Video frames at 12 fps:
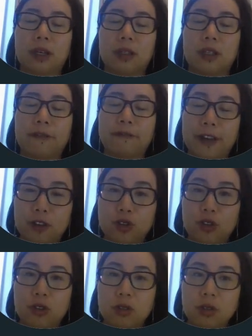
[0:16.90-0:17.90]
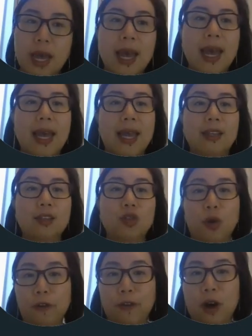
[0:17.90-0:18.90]
investors, and
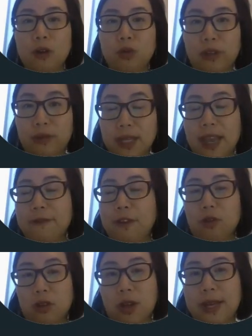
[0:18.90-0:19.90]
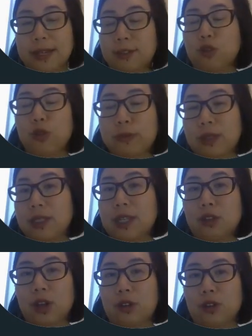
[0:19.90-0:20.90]
so far we've saved our clients $2
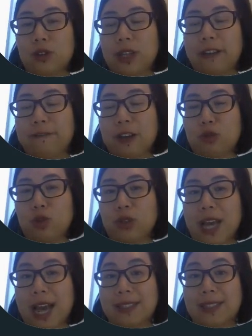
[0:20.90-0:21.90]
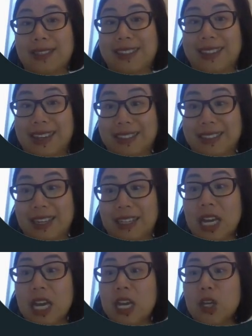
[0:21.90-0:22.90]
million in federal taxes and counting.
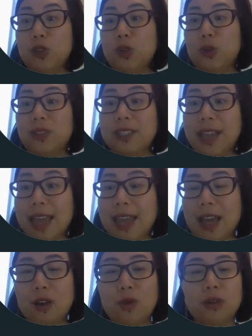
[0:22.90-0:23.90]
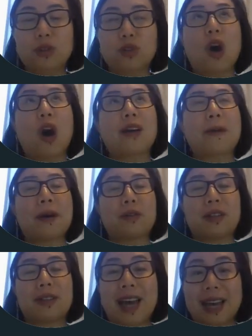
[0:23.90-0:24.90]
So today I want to talk
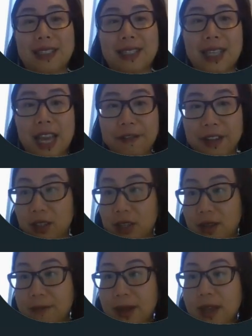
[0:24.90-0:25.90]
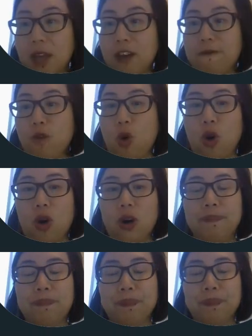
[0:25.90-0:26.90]
about a tax saving tip
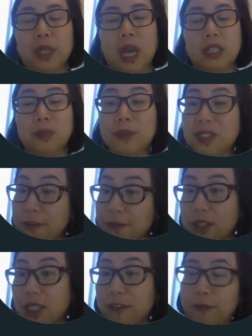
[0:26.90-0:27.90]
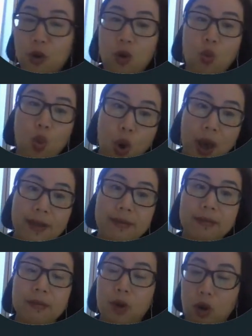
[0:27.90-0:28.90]
for specifically for
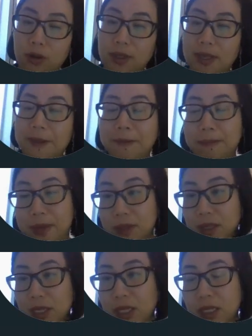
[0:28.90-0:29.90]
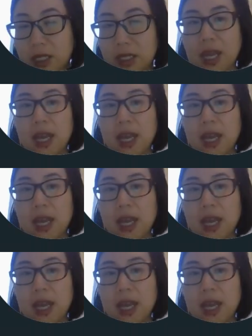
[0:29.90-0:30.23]
one-person business.